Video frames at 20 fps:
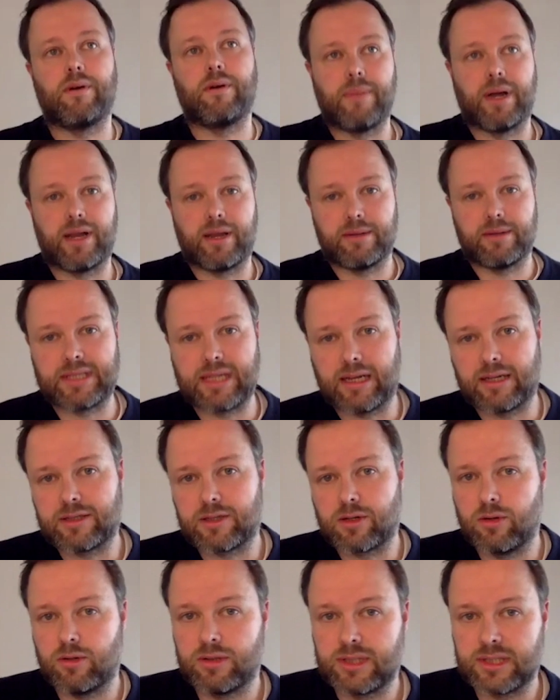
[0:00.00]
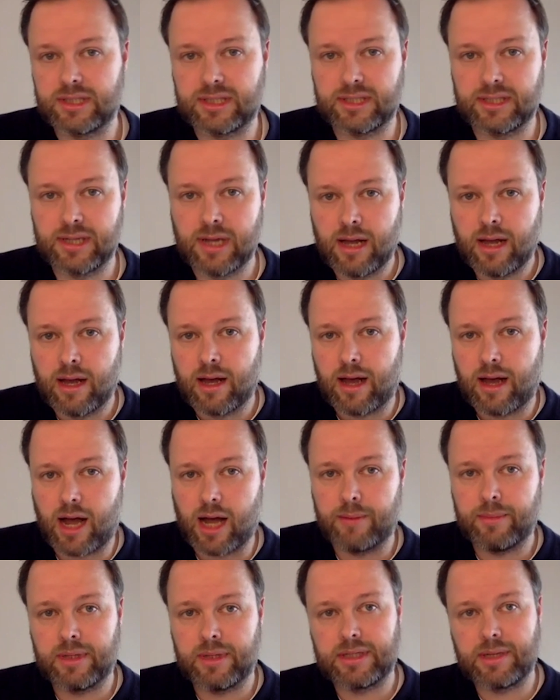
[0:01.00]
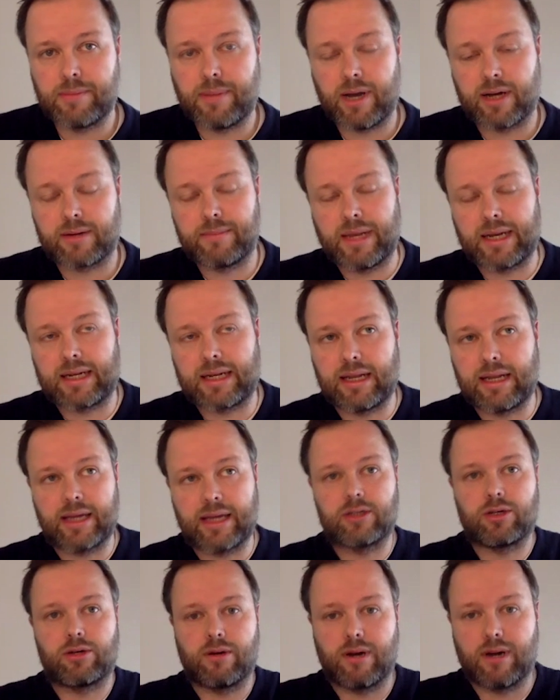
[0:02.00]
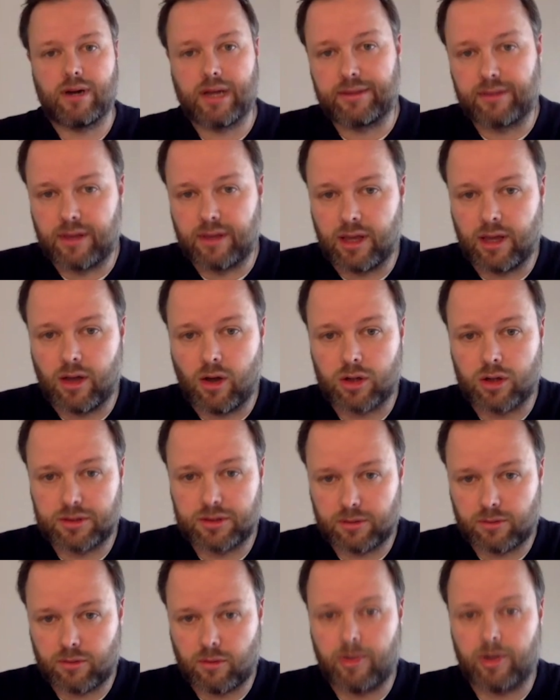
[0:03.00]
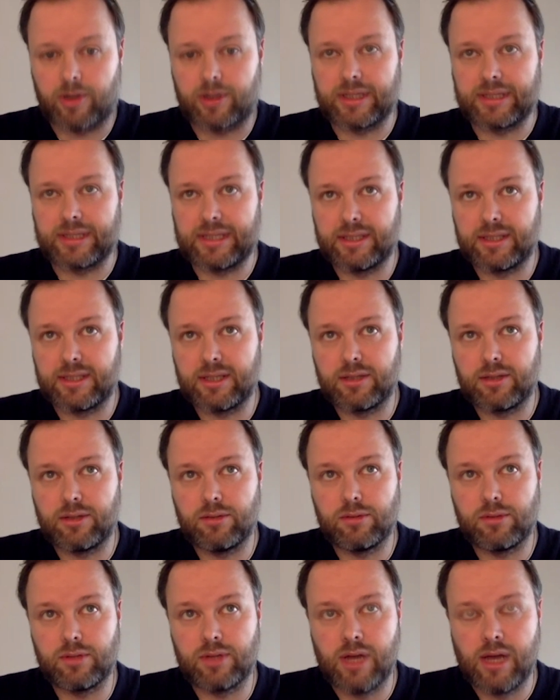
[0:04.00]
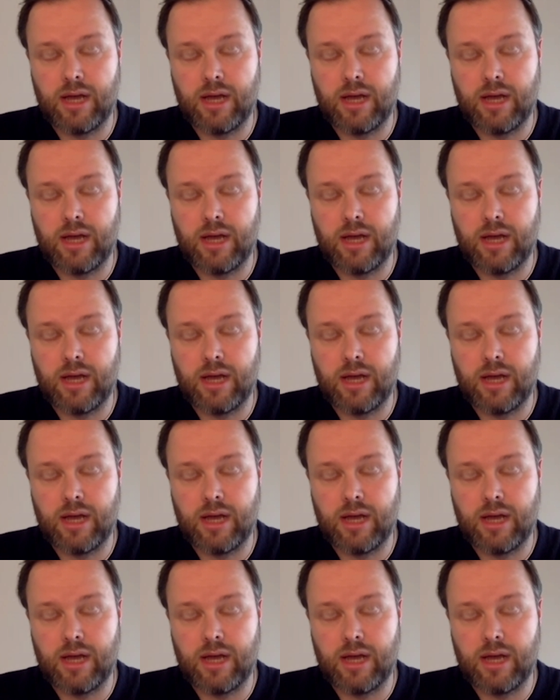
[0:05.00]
My name is Lars Kunze. I'm a departmental lecturer at the Oxford Robotics Institute,